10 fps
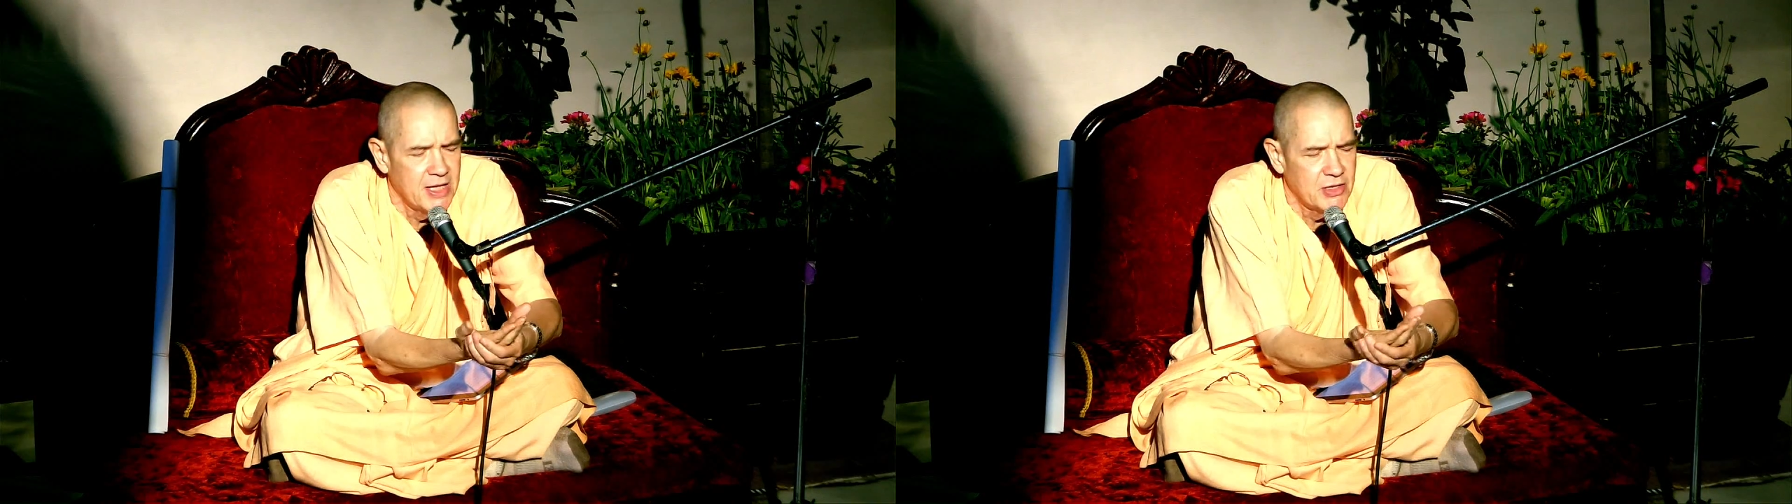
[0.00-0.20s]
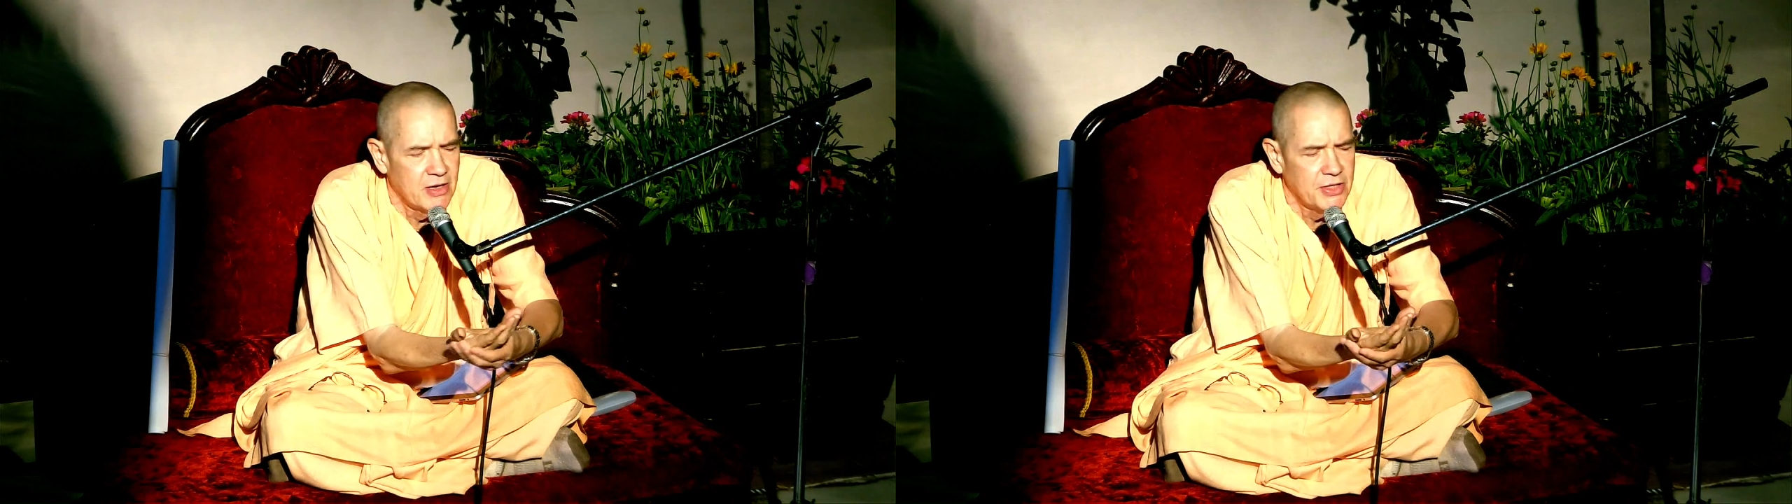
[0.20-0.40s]

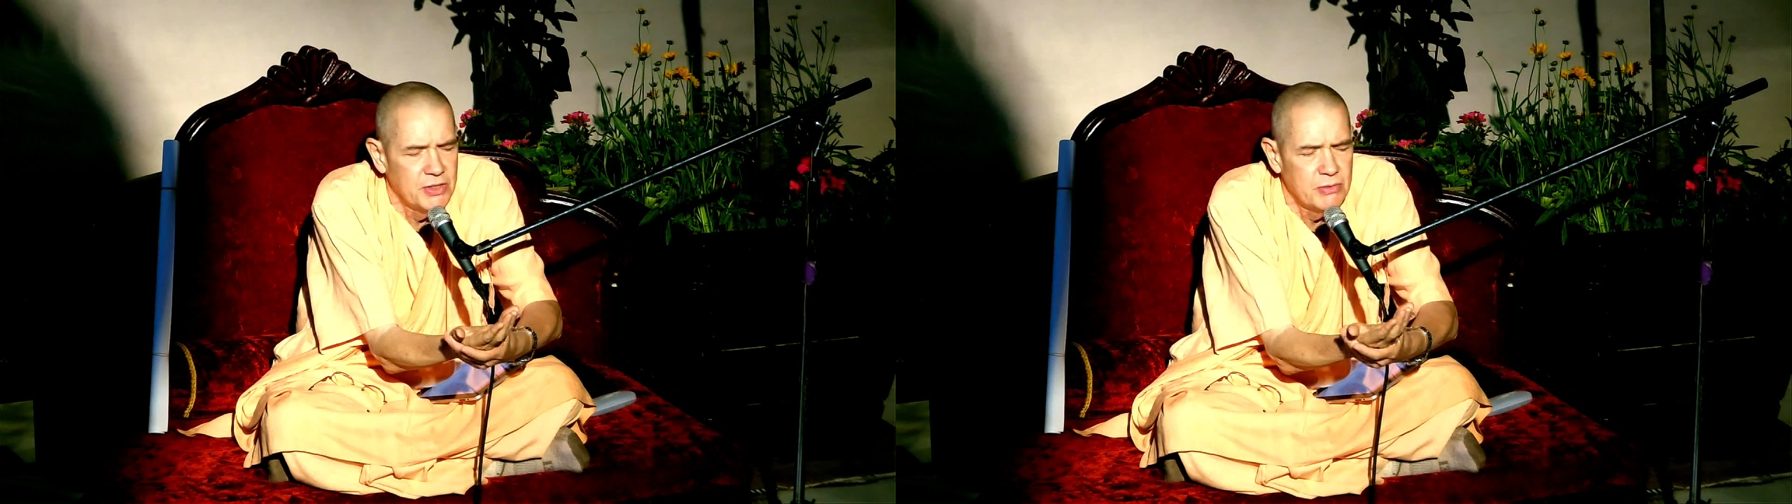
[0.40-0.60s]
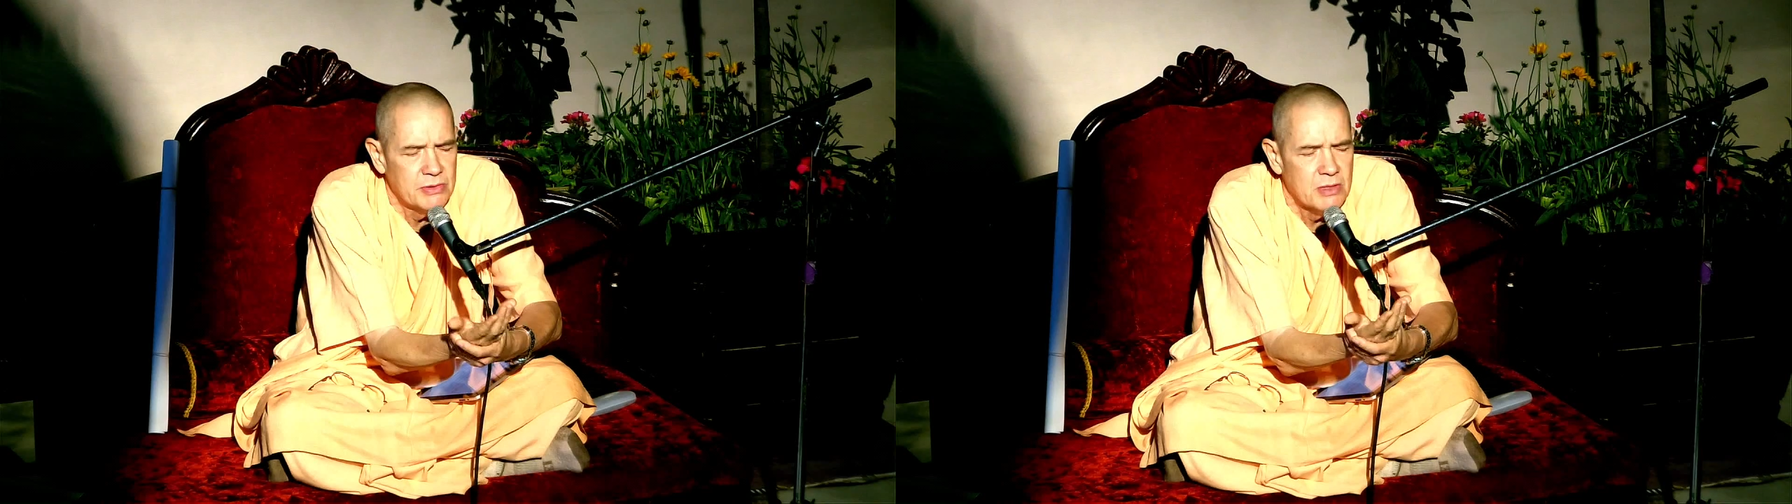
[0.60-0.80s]
You know how they
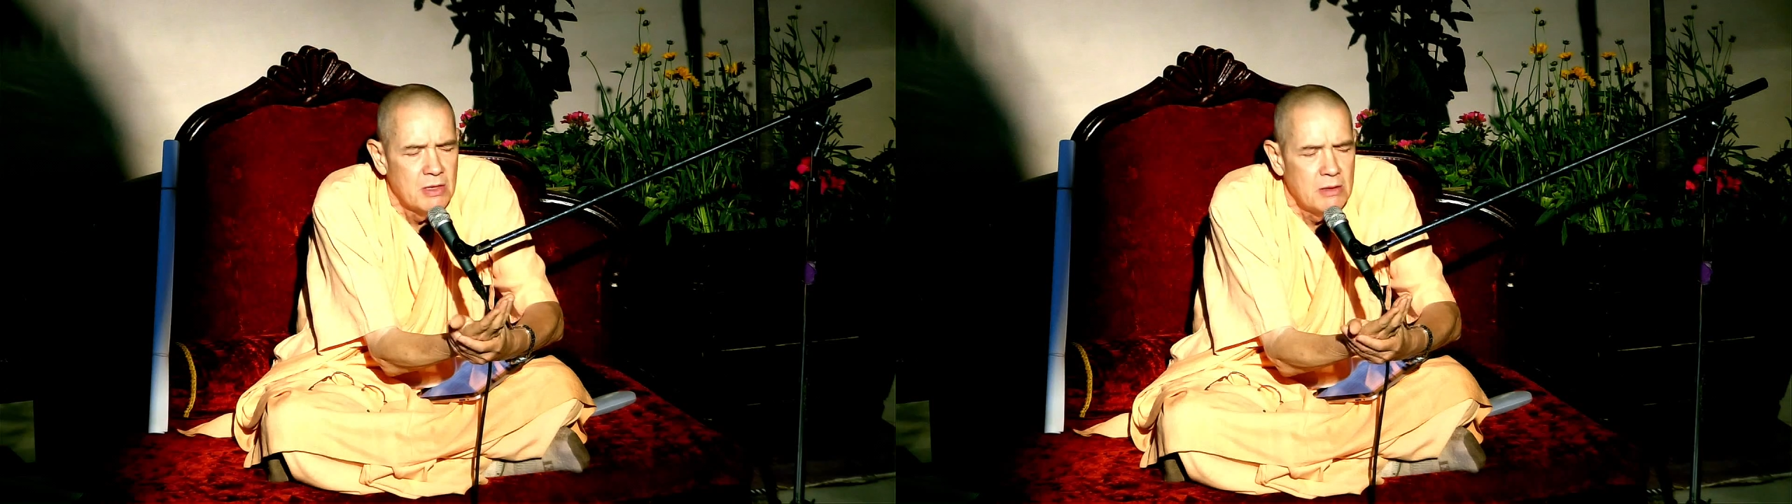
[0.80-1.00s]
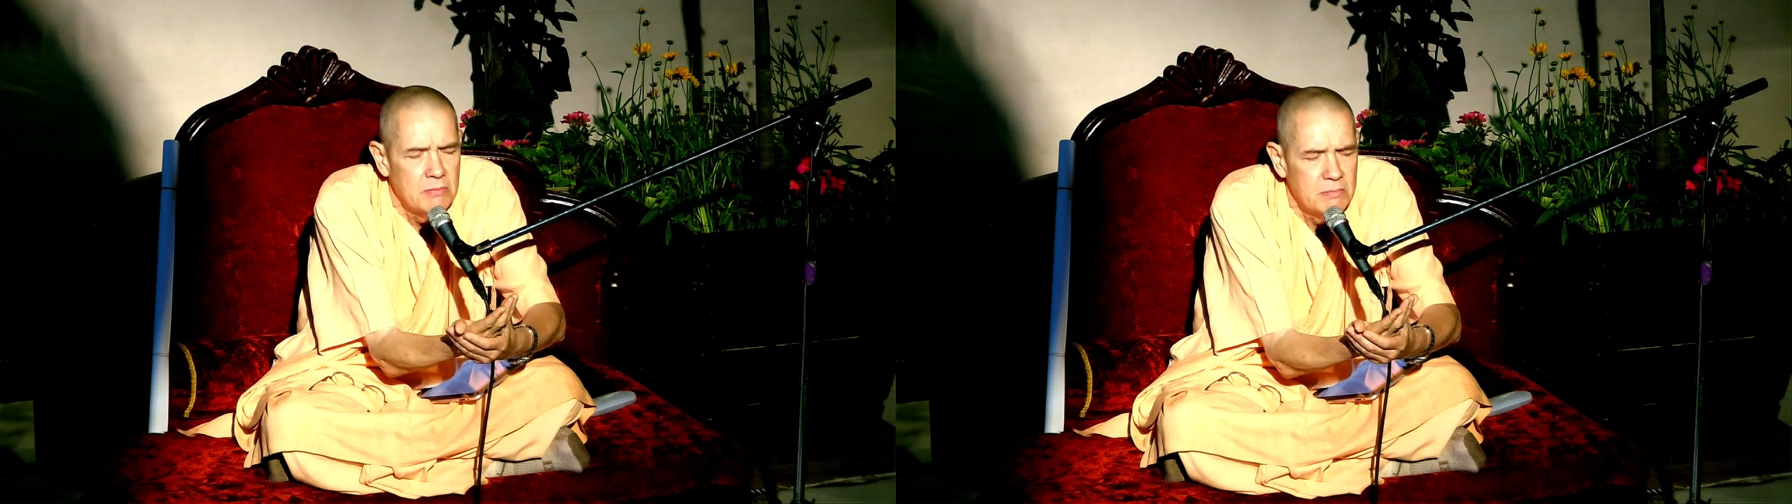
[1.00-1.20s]
do this.
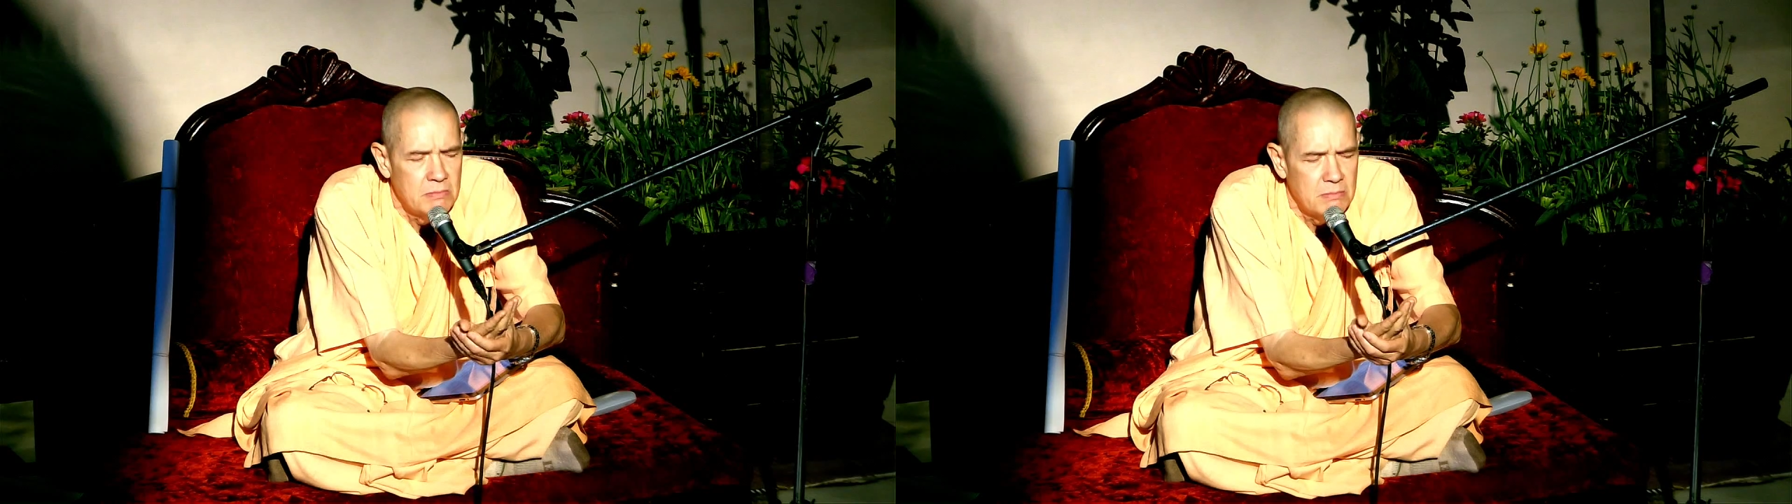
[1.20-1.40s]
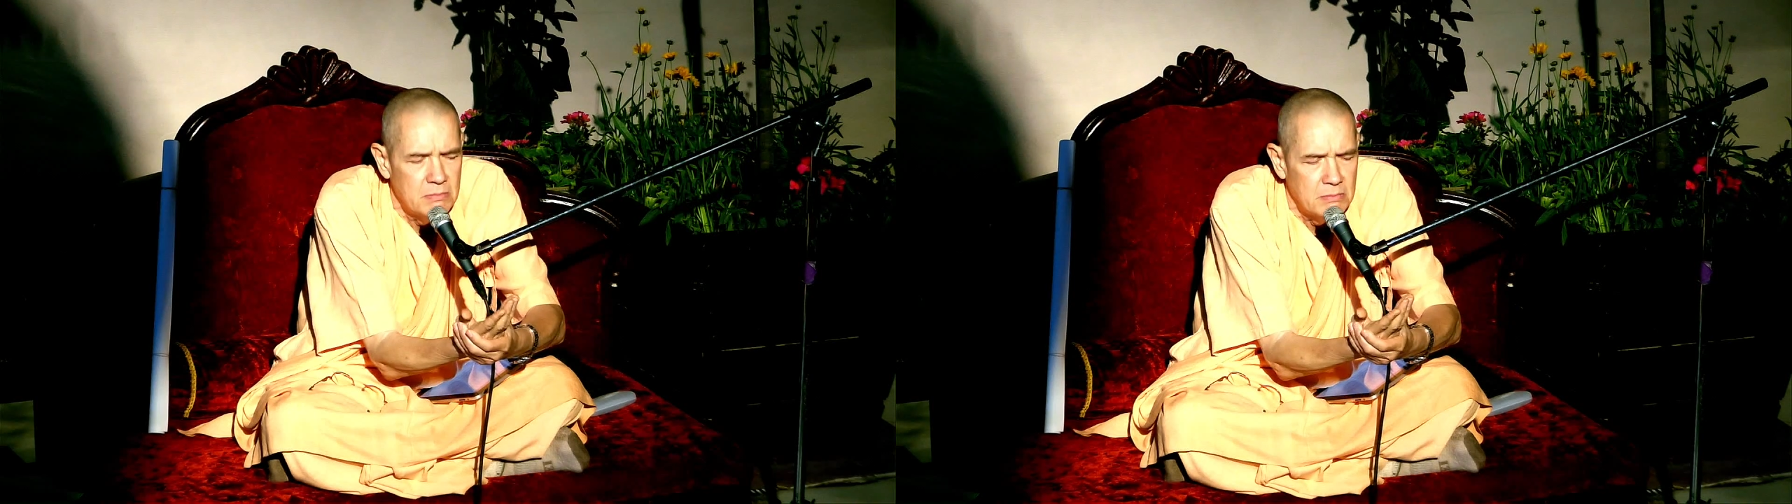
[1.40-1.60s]

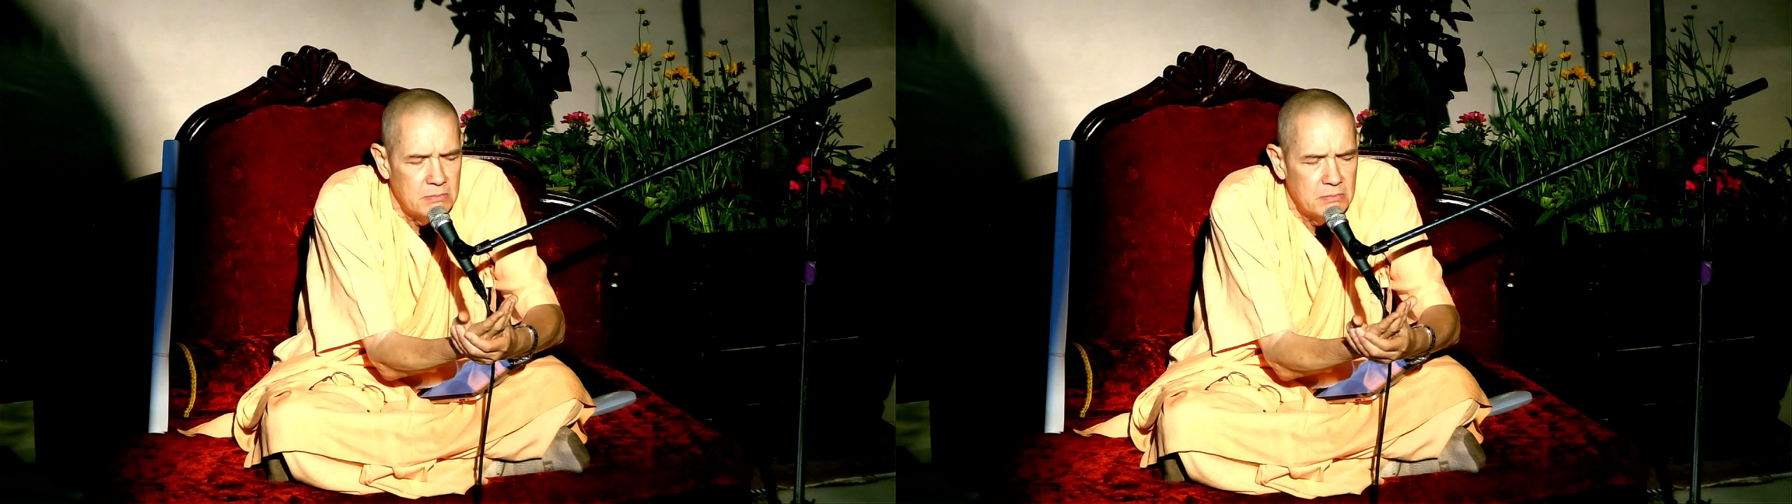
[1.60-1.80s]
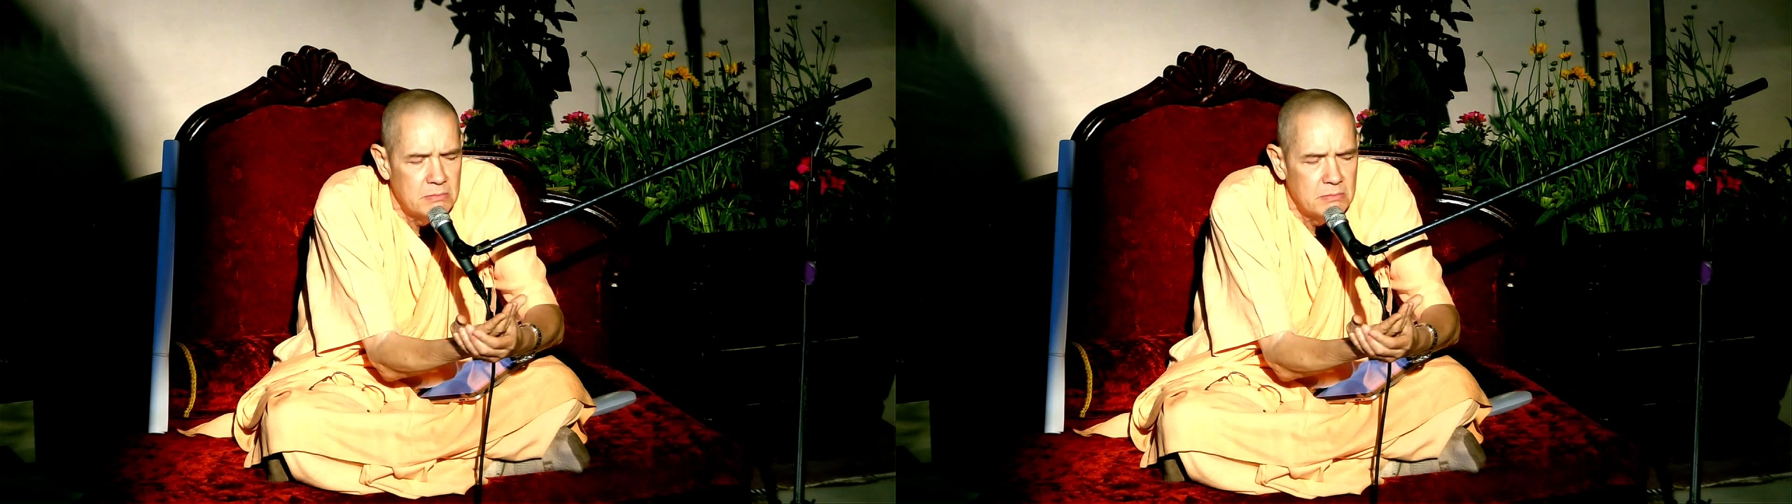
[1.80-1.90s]
Mm,